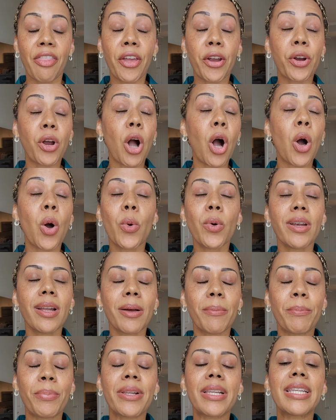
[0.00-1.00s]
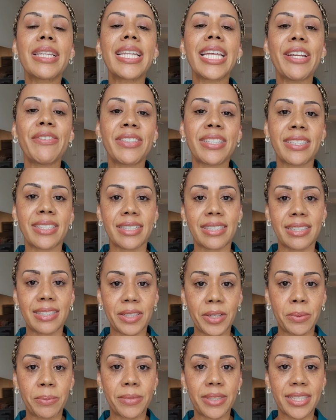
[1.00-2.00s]
their own belief
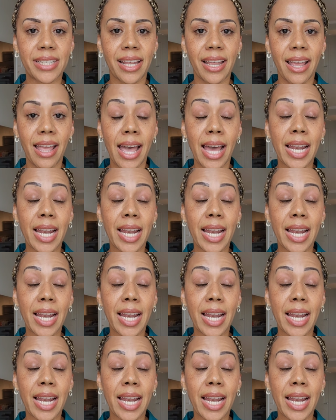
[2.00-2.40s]
systems.